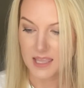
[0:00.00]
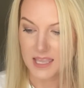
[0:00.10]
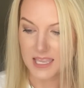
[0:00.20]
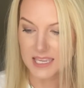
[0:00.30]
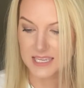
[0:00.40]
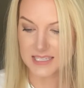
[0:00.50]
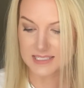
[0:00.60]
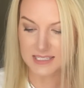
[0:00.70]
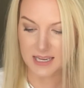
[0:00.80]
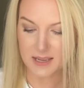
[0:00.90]

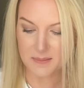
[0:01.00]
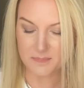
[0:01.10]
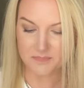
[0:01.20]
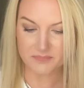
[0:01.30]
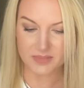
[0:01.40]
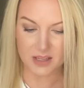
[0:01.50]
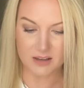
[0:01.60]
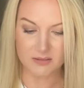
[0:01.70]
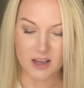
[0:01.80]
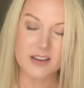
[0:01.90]
And a
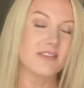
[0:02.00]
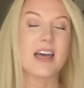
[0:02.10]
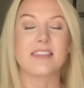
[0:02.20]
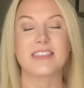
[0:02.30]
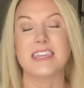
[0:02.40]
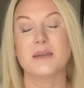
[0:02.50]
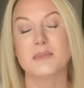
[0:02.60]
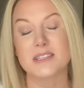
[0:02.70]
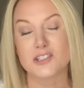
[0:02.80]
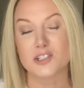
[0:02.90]
lot of that theme
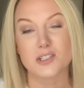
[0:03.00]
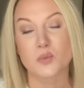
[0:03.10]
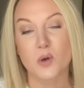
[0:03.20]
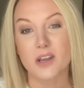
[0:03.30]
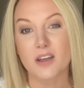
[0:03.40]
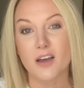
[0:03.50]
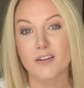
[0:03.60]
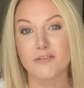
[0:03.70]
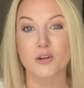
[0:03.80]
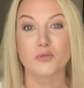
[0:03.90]
is just one
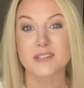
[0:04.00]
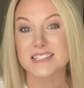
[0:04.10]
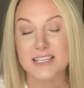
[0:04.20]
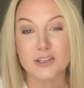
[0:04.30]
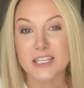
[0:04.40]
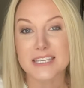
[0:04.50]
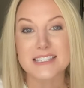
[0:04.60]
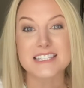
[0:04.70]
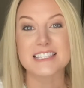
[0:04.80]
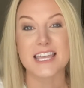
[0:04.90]
of
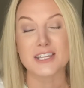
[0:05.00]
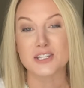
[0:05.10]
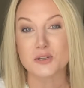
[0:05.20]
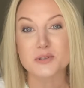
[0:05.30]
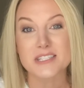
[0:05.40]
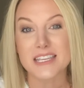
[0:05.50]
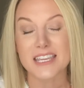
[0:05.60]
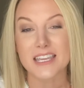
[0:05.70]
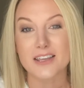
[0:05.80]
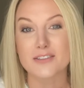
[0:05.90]
resilience and
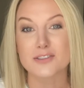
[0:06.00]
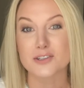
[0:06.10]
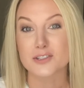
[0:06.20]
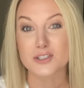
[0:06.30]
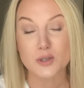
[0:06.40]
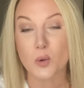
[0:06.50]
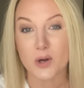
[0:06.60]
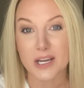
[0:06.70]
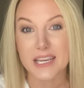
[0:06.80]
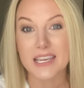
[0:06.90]
using the
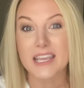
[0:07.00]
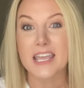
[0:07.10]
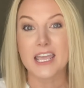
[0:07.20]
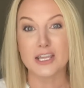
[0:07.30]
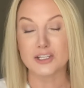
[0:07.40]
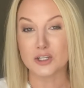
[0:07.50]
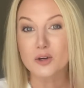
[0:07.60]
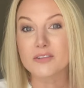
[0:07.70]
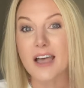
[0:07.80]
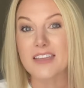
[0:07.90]
story and
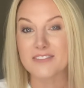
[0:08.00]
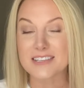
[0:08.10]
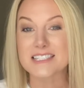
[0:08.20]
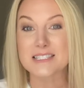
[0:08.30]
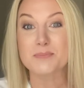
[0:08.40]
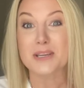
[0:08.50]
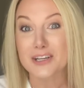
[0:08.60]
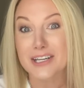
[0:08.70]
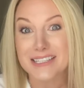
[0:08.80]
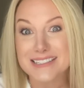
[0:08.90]
your life
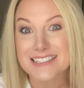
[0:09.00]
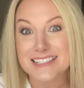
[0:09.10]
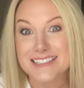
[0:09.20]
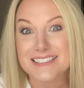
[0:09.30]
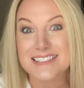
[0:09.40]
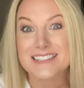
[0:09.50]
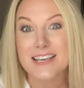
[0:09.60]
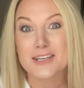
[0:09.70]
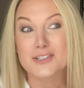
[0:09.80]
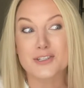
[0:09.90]
experiences
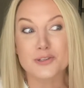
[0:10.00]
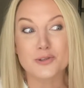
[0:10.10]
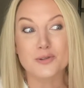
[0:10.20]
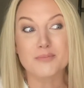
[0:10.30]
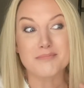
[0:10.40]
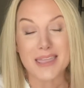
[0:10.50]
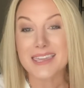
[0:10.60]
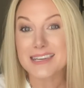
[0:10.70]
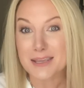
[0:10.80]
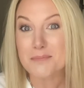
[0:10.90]
to make
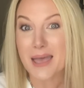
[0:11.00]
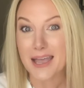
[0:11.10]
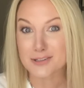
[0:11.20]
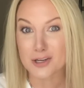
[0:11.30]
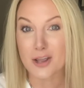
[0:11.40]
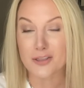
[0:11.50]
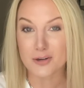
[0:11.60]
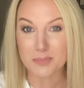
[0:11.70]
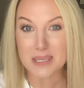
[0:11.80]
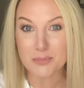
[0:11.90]
an impact on other
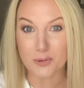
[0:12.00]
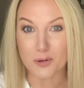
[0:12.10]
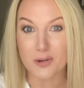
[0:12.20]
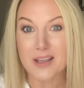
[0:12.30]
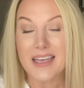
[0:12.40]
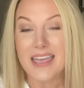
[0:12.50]
people.